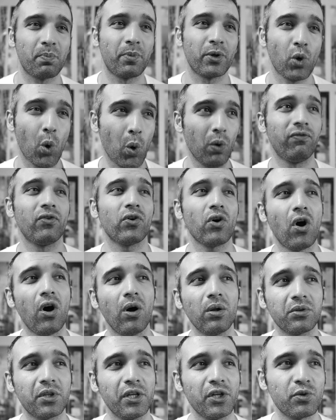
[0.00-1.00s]
But
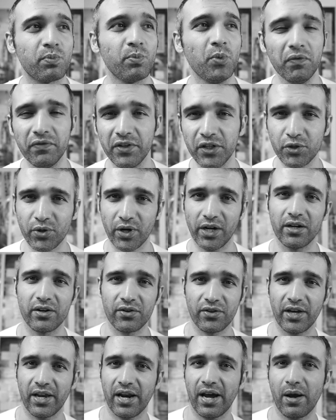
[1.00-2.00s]
overall, this movie trailer
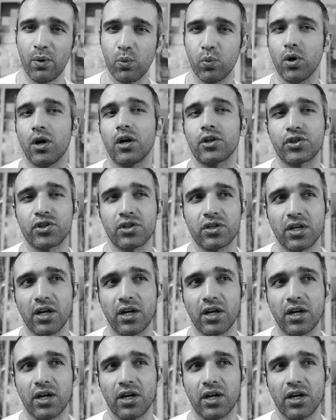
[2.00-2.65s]
that I watched,